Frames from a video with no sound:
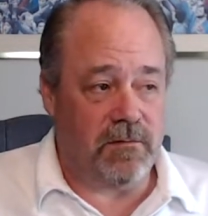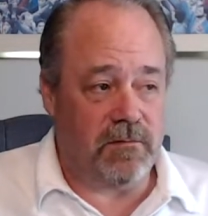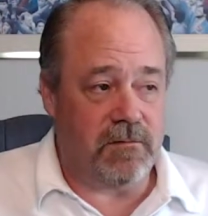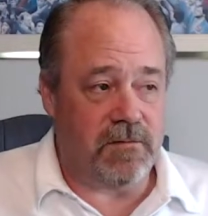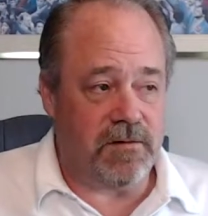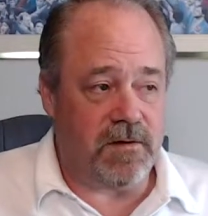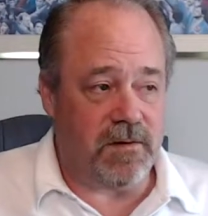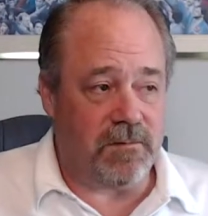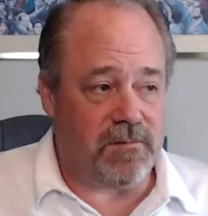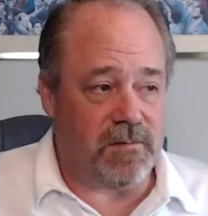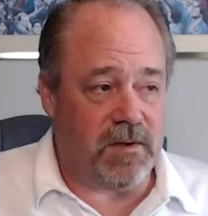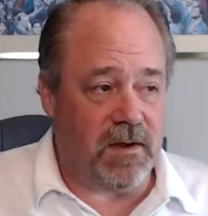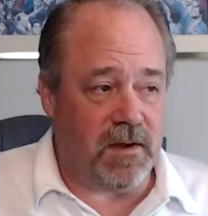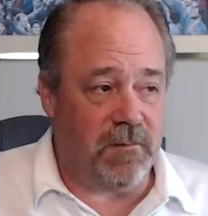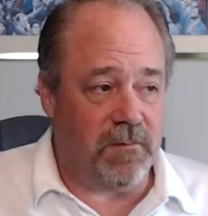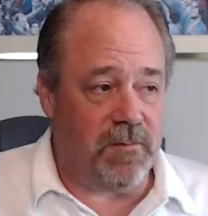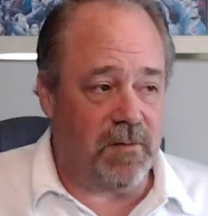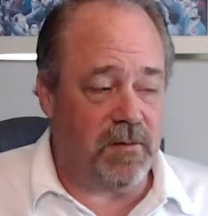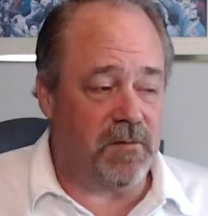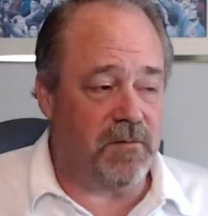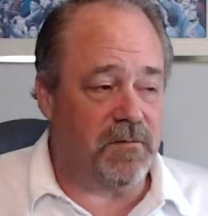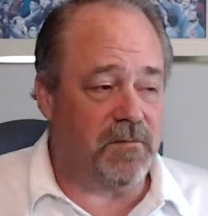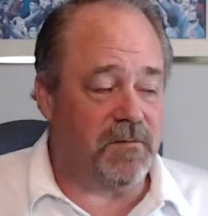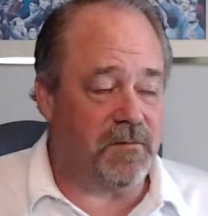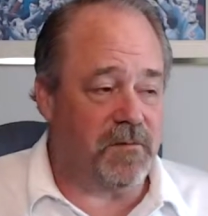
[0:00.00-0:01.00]

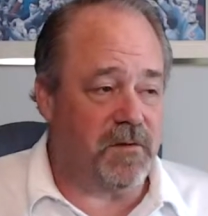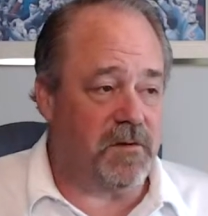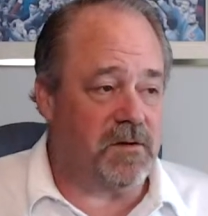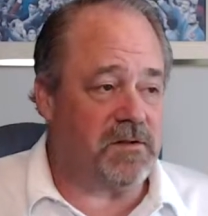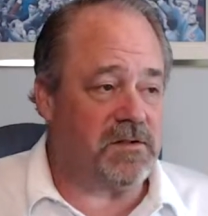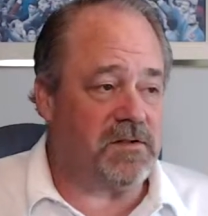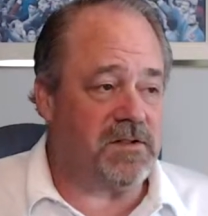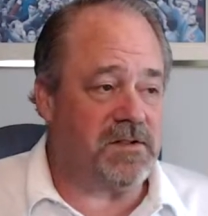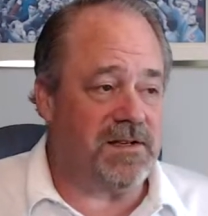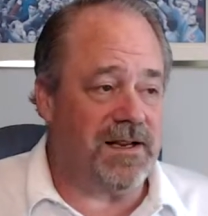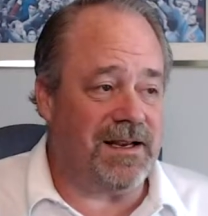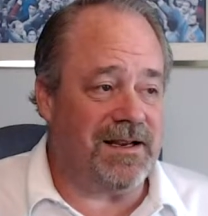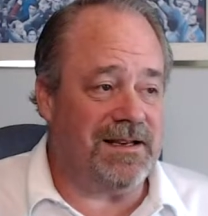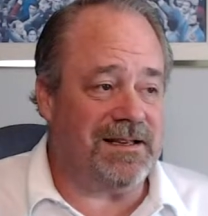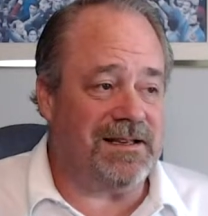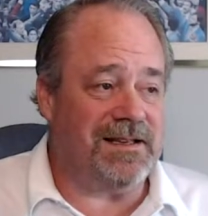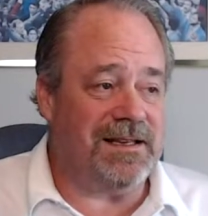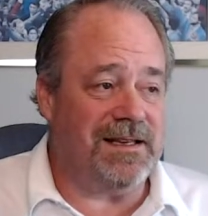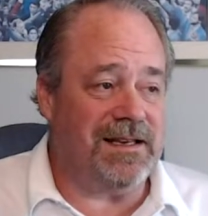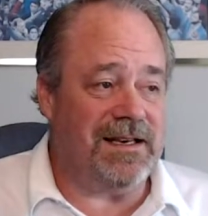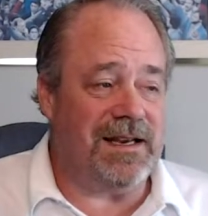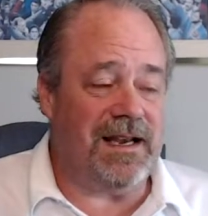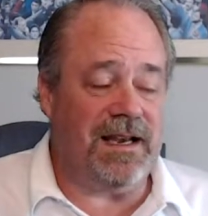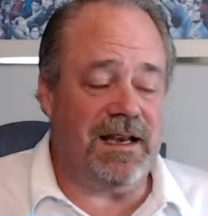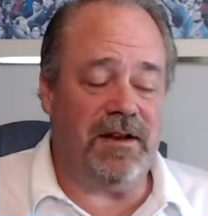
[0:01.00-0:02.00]
September 1st,
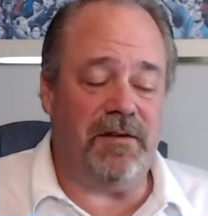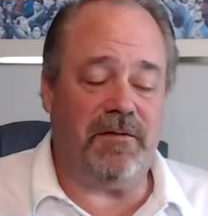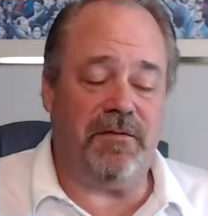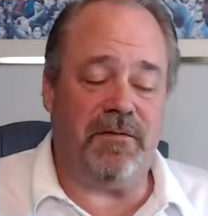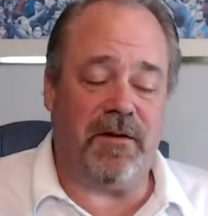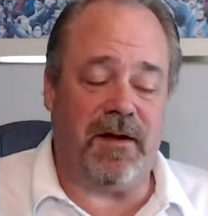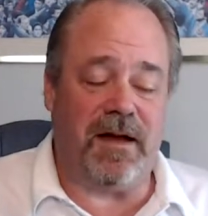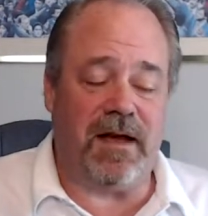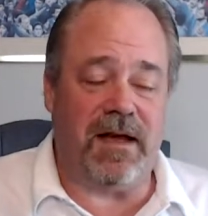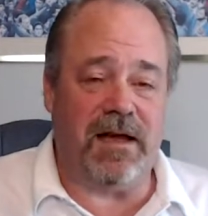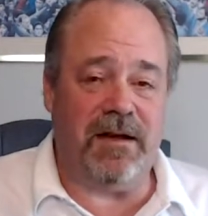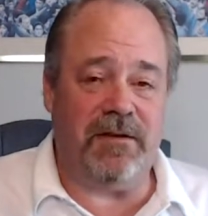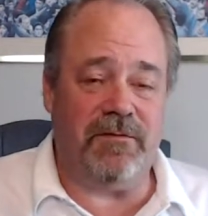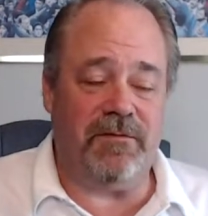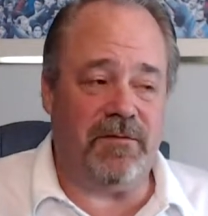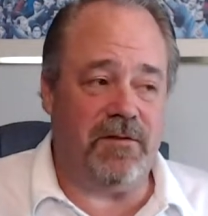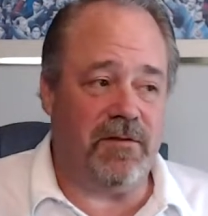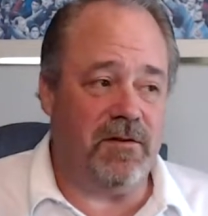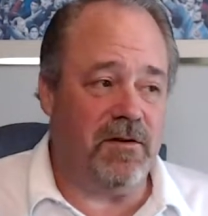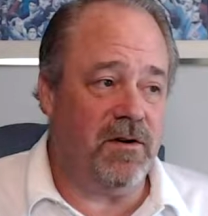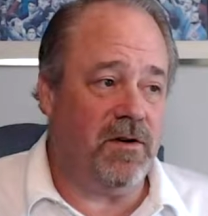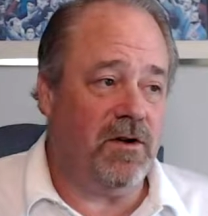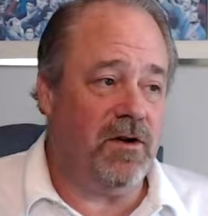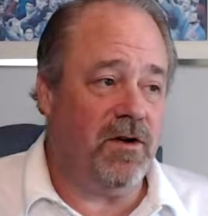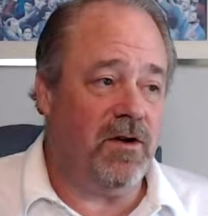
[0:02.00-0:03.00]
1985,
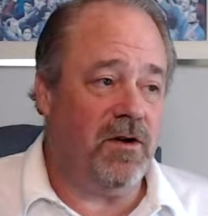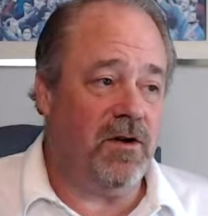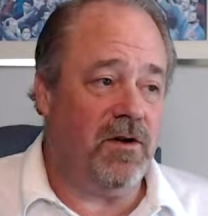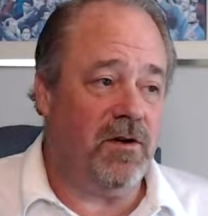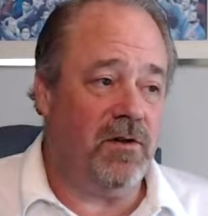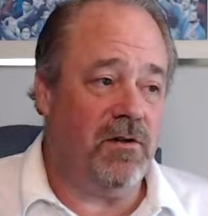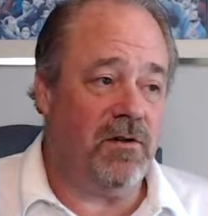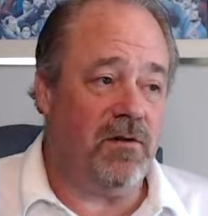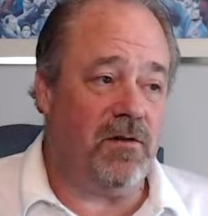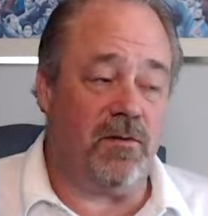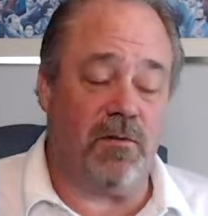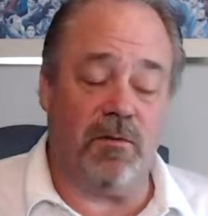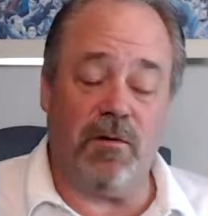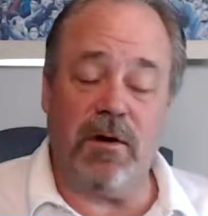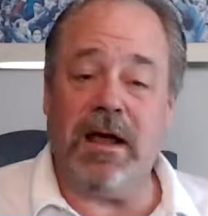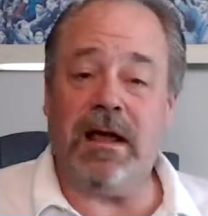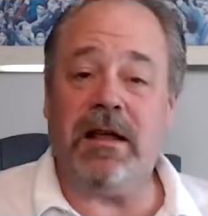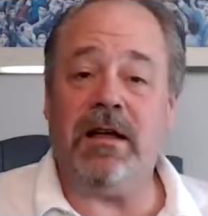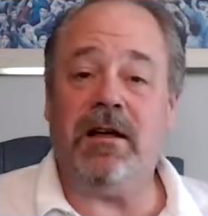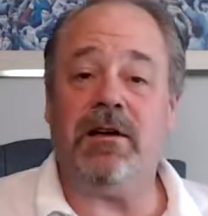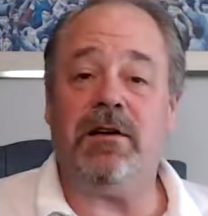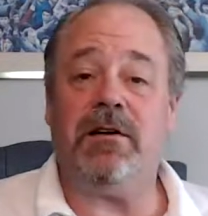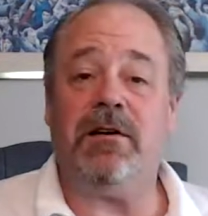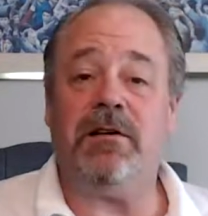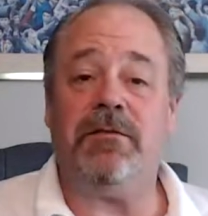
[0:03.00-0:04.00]
the
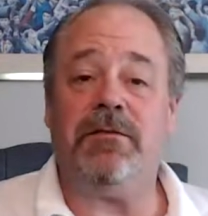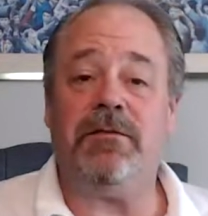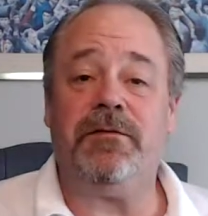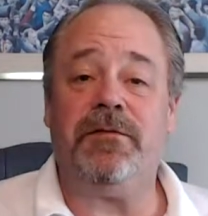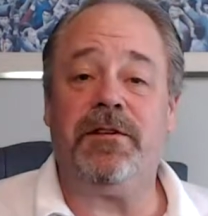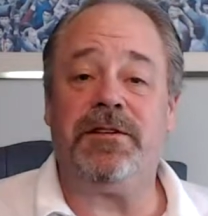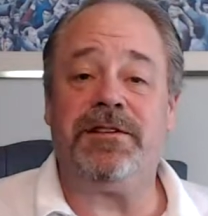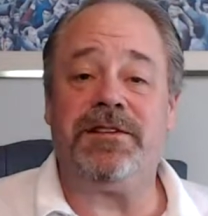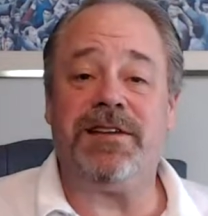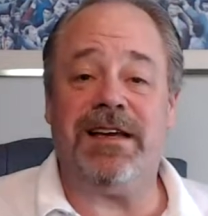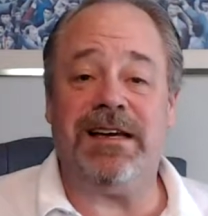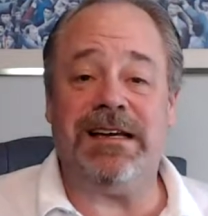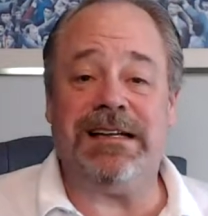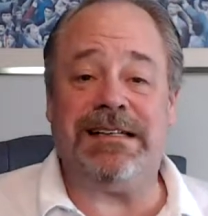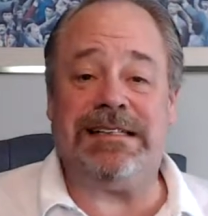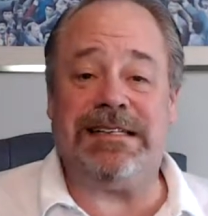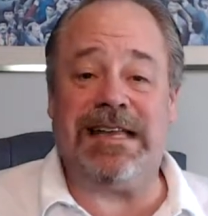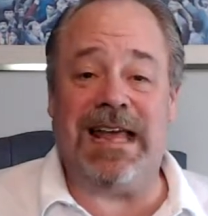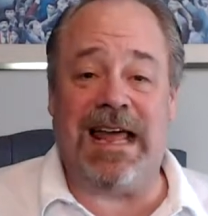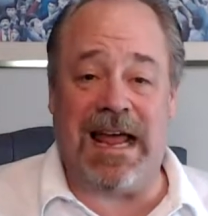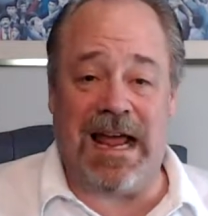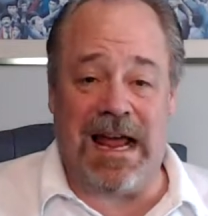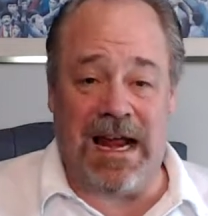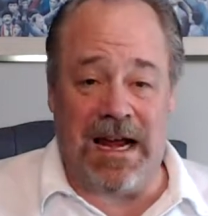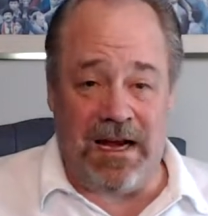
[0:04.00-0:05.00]
wreck of the
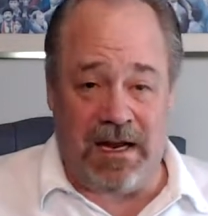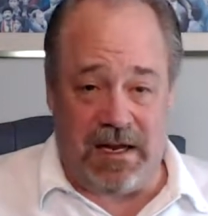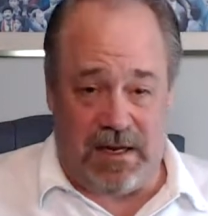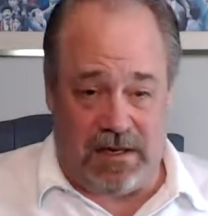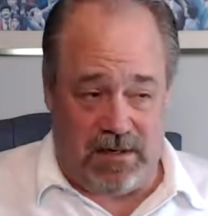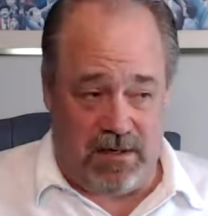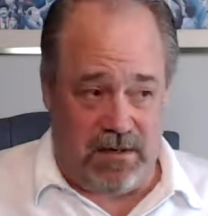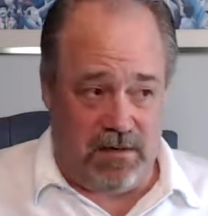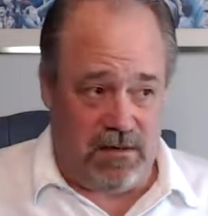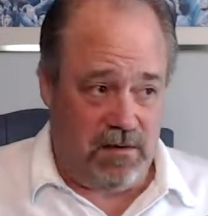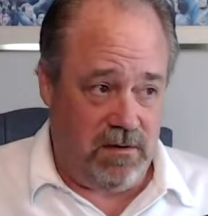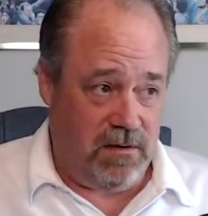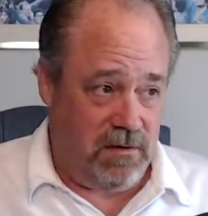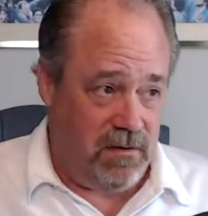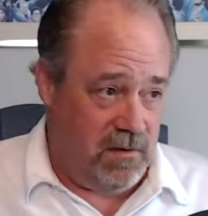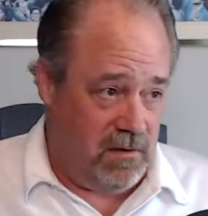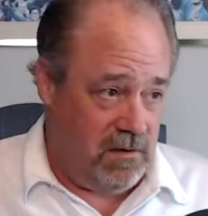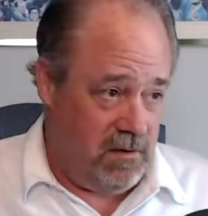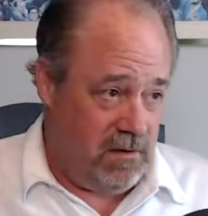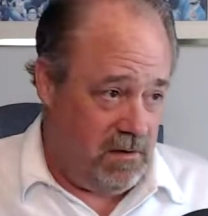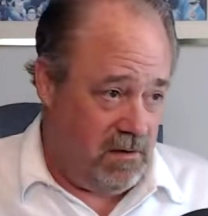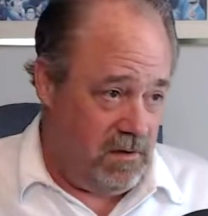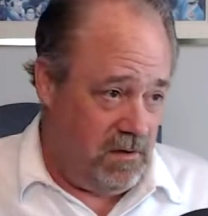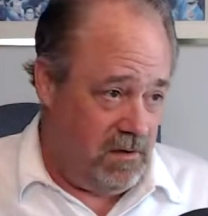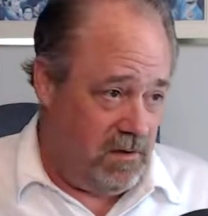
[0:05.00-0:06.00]
Titanic
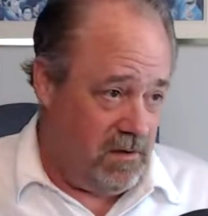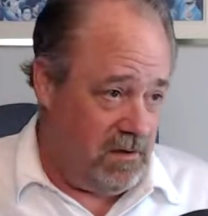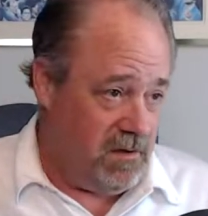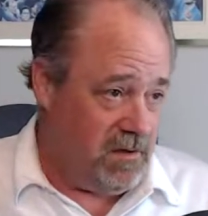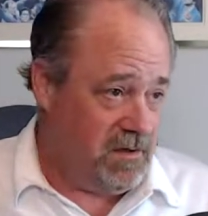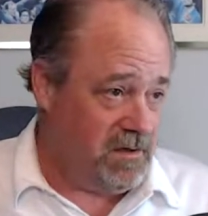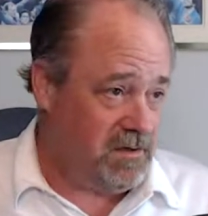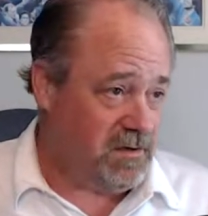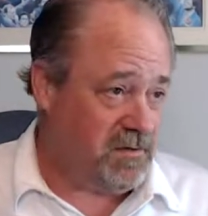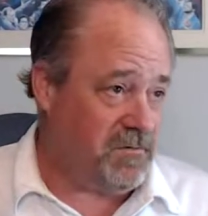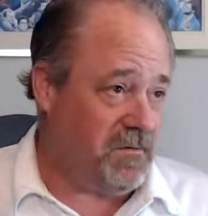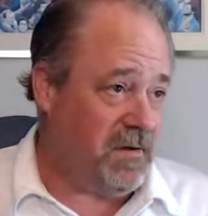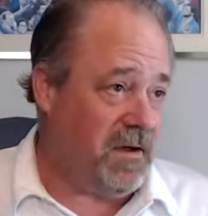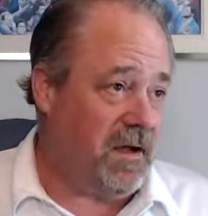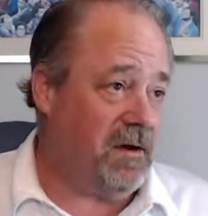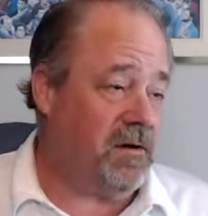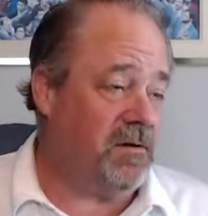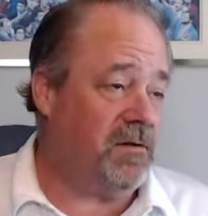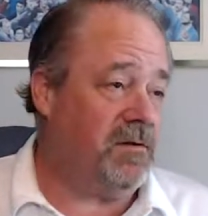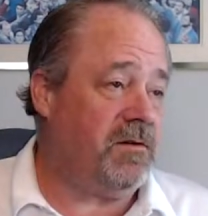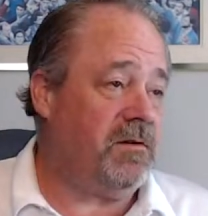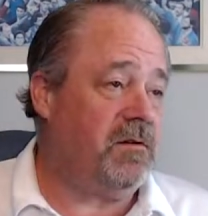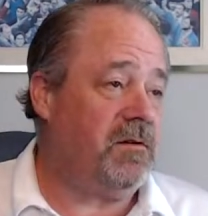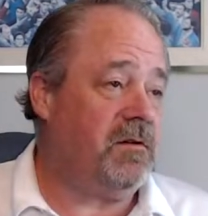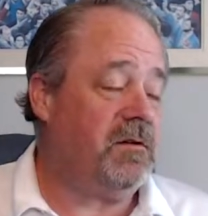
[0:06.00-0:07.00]
is
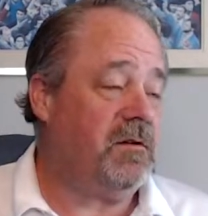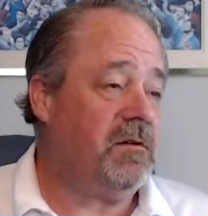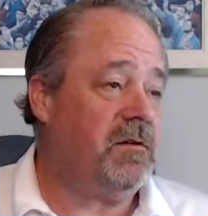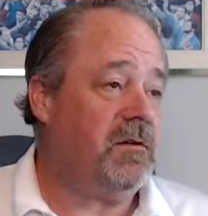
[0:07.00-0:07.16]
found,